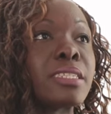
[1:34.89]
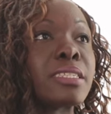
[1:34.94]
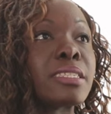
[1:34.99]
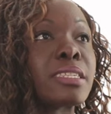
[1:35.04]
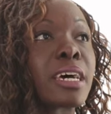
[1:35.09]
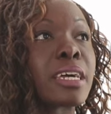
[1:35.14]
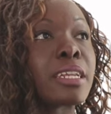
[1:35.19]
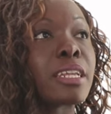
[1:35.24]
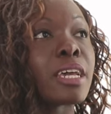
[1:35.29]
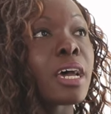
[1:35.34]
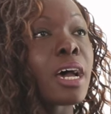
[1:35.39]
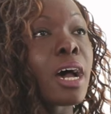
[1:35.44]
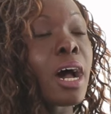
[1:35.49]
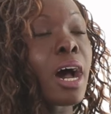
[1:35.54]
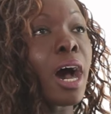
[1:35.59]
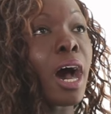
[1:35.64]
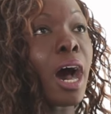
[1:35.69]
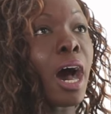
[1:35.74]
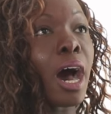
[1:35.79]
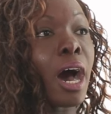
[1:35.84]
is that
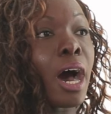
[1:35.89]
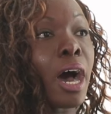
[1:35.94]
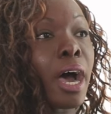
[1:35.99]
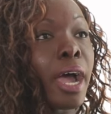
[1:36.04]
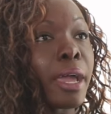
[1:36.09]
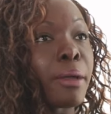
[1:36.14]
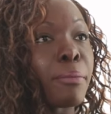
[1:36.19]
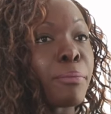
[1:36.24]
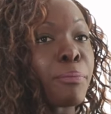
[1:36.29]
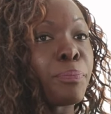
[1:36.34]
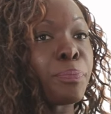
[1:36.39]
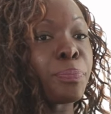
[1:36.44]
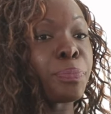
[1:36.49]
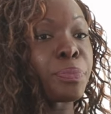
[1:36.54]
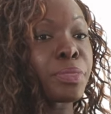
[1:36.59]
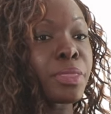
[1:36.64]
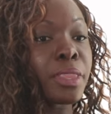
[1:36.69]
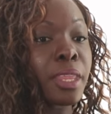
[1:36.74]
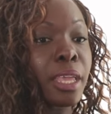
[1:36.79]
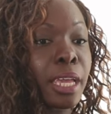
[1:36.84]
I'm
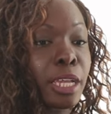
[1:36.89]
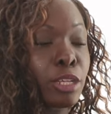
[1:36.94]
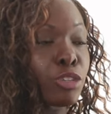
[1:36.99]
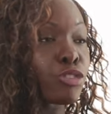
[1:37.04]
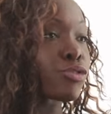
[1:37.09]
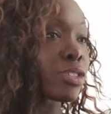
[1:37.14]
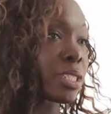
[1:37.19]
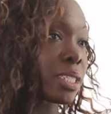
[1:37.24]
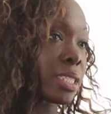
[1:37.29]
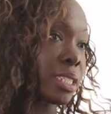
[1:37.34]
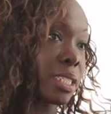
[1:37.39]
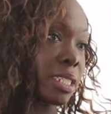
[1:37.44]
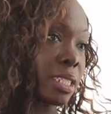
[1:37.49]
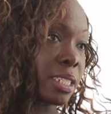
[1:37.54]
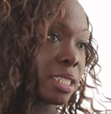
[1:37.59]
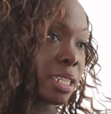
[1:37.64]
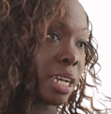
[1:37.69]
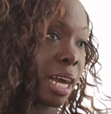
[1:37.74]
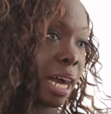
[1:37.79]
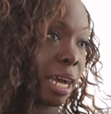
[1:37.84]

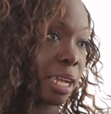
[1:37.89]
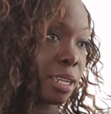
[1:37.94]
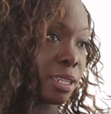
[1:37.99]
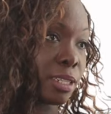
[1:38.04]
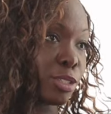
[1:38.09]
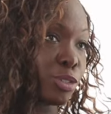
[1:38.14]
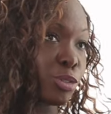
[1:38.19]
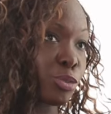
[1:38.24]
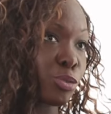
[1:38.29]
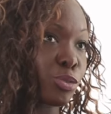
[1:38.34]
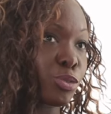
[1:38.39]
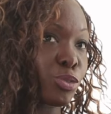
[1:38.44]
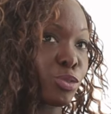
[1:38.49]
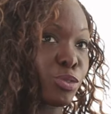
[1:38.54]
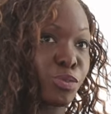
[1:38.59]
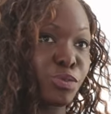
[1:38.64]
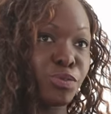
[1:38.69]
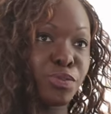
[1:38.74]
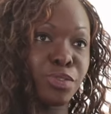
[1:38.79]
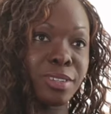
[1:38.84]
interested and sort
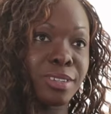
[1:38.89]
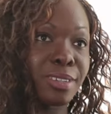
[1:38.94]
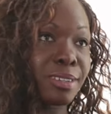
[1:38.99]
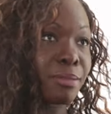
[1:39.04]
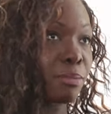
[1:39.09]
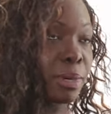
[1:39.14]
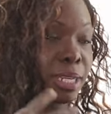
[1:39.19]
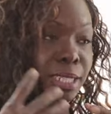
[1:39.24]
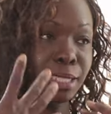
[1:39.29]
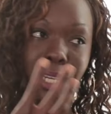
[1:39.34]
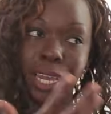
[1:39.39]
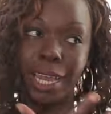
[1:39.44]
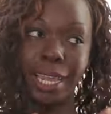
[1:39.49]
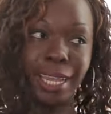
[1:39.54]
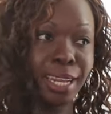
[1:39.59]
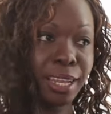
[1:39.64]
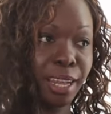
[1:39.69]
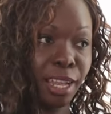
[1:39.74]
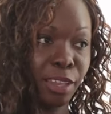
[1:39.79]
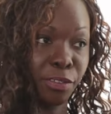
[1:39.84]
of my
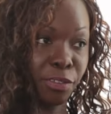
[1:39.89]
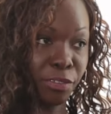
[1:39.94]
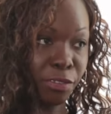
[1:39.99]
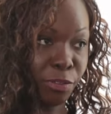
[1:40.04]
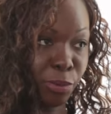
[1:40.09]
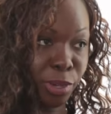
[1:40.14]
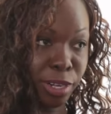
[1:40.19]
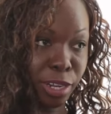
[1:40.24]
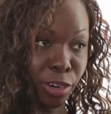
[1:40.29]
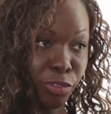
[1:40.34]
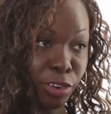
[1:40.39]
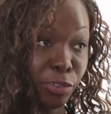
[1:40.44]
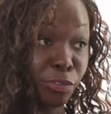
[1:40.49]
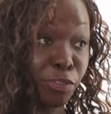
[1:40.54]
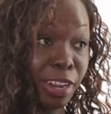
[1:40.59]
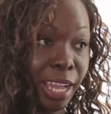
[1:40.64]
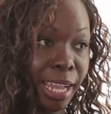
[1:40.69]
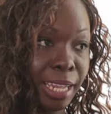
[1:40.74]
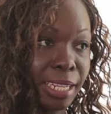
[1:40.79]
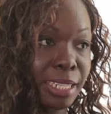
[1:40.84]
entire life when I
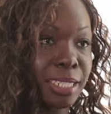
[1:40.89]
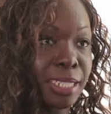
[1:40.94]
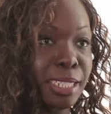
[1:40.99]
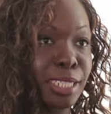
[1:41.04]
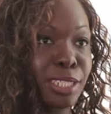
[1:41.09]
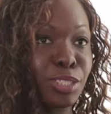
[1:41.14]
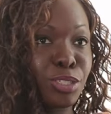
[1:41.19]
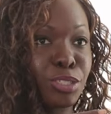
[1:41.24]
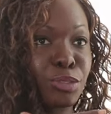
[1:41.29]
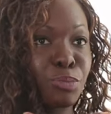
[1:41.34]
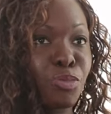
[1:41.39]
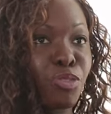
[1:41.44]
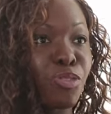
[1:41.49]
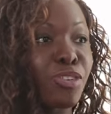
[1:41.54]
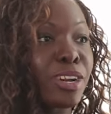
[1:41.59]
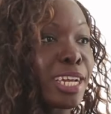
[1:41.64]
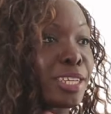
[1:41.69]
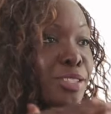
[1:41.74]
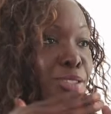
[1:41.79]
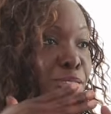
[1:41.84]
reflect is just
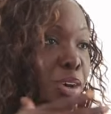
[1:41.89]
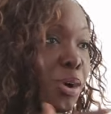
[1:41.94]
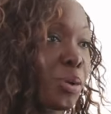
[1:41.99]
more or less